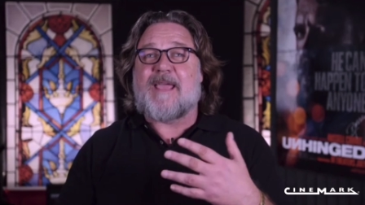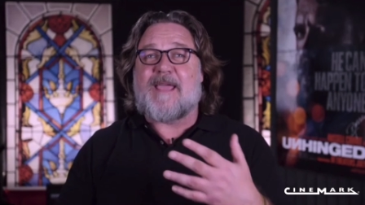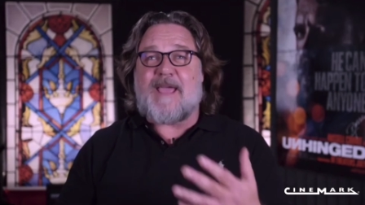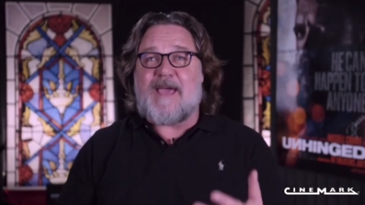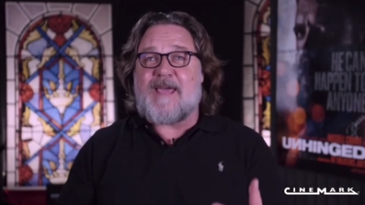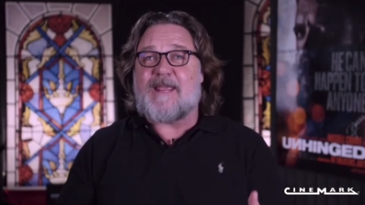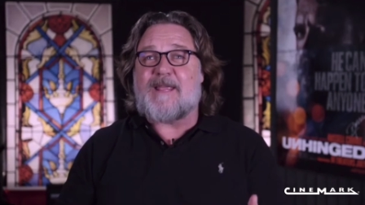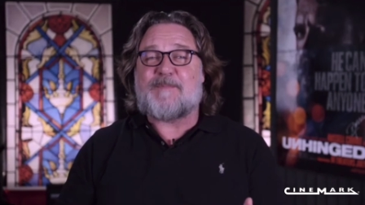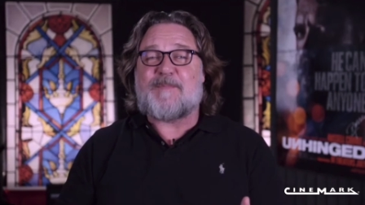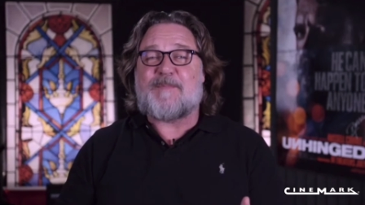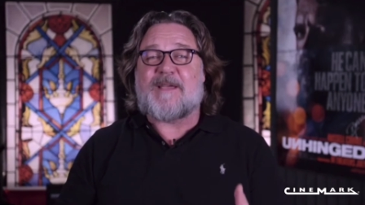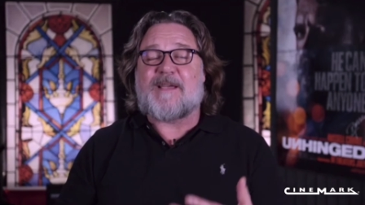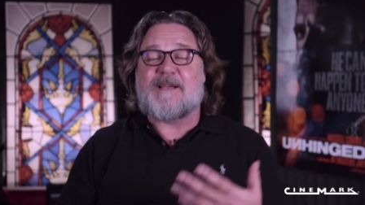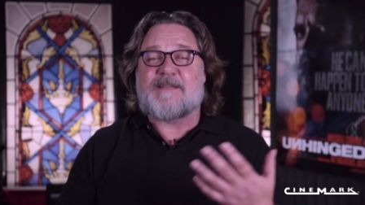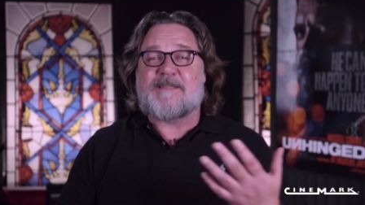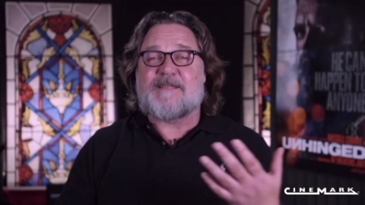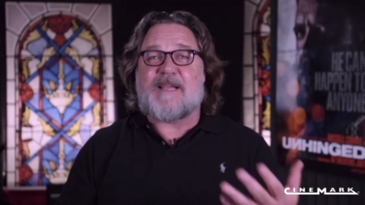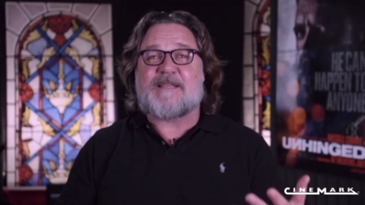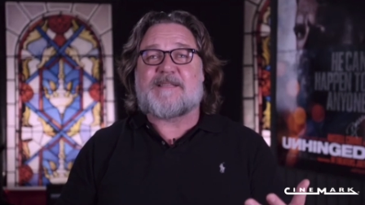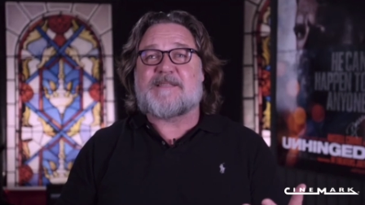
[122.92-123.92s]
get it,
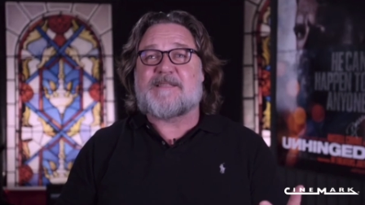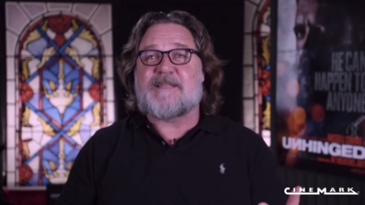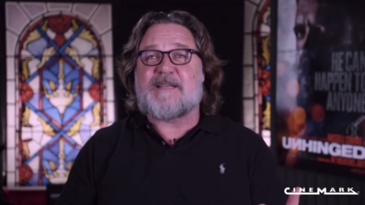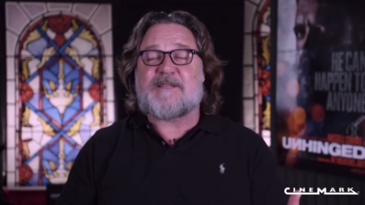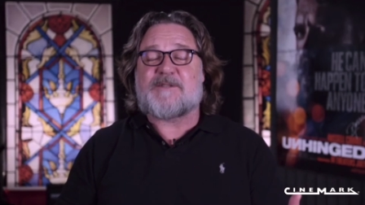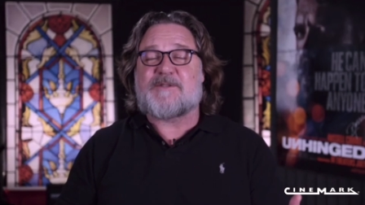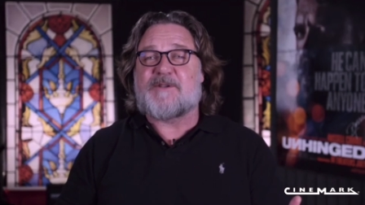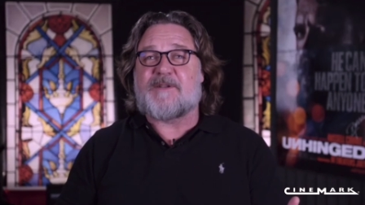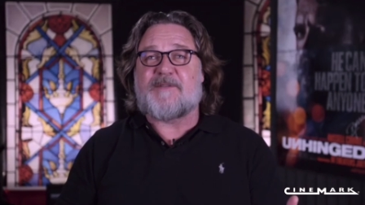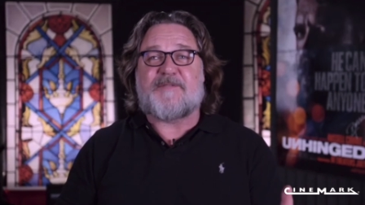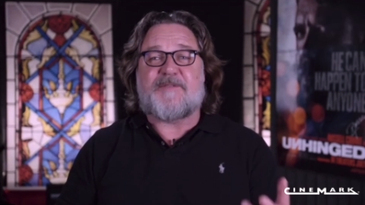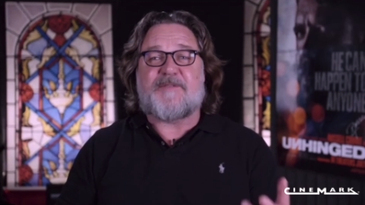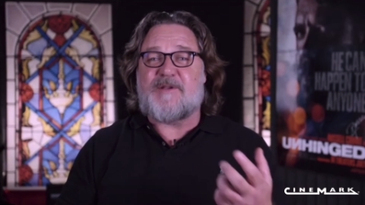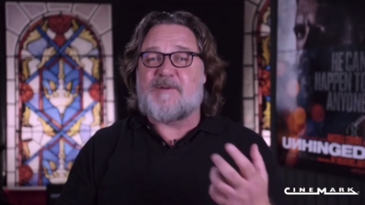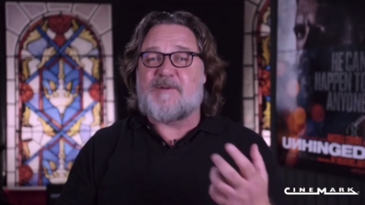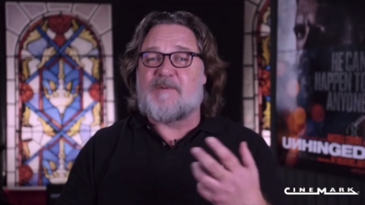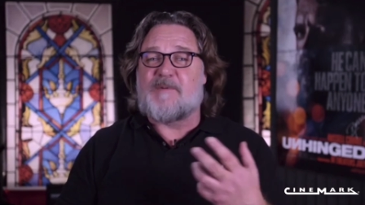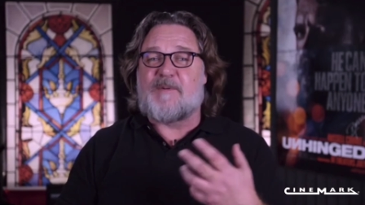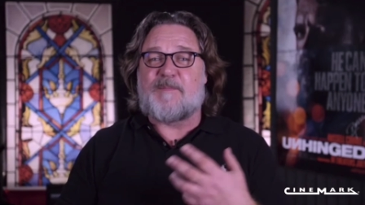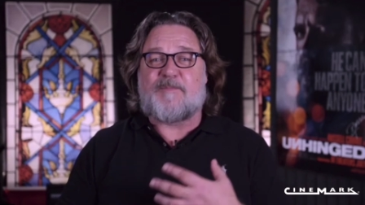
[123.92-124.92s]
because that's that sort of
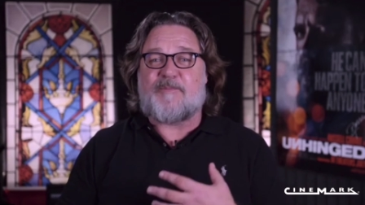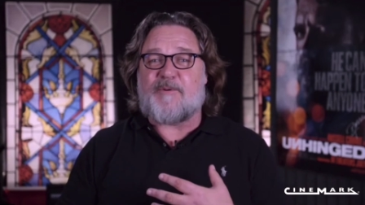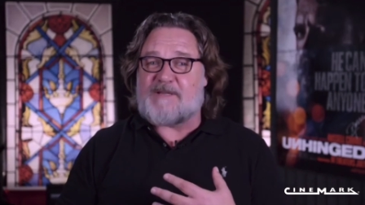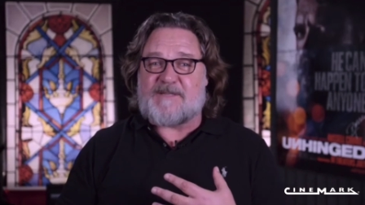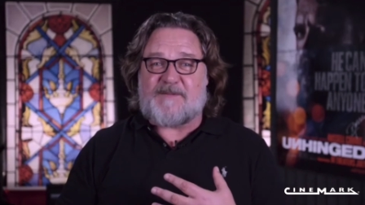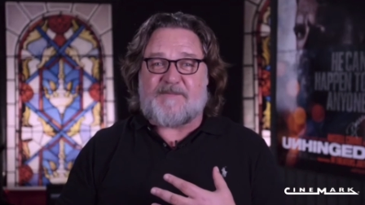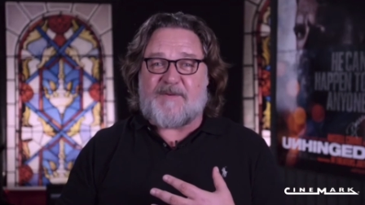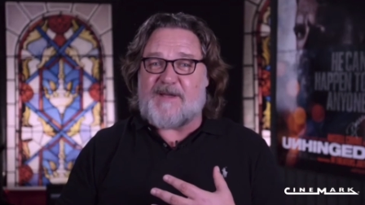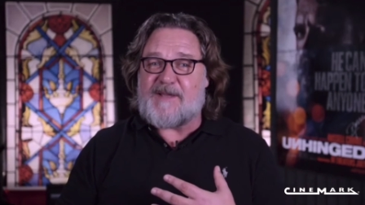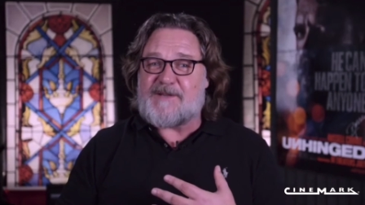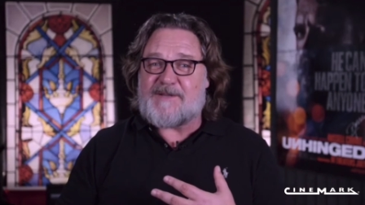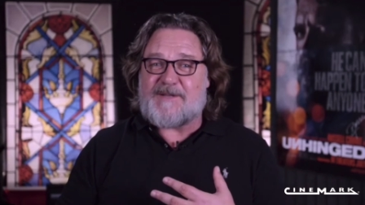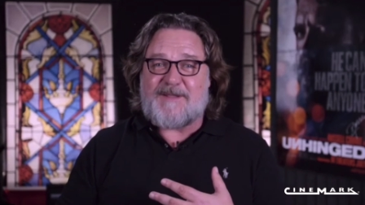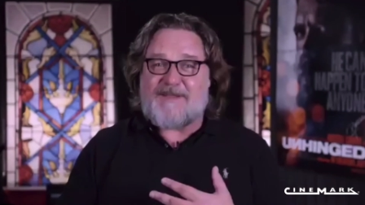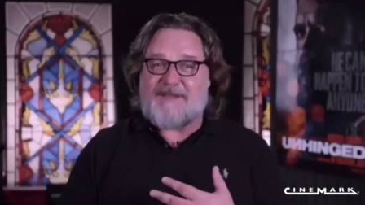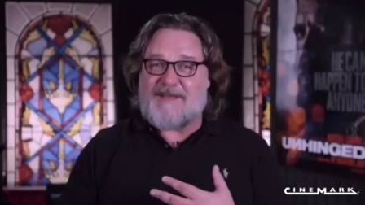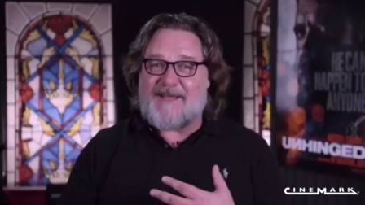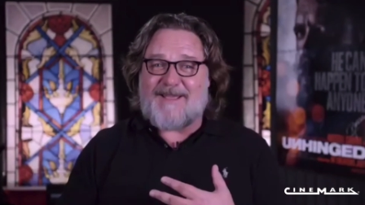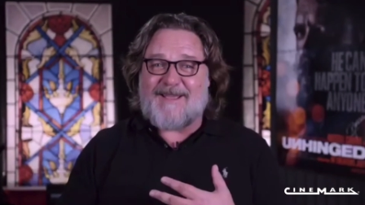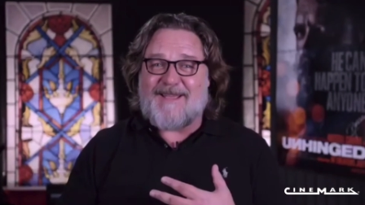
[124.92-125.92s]
human preservation
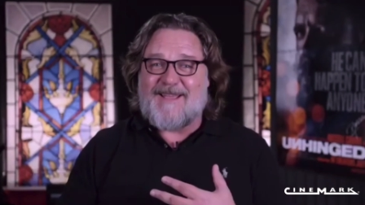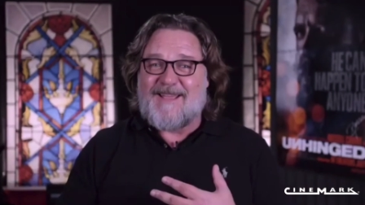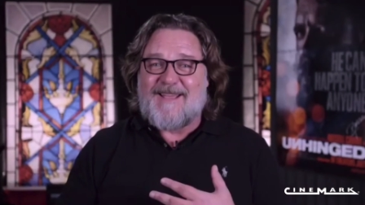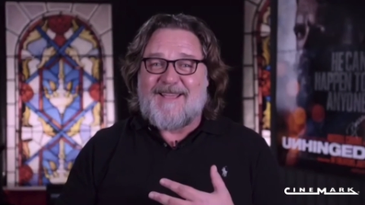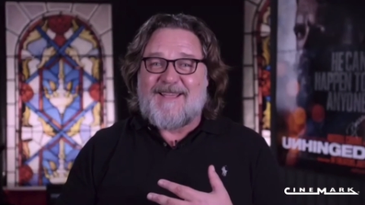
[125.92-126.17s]
thing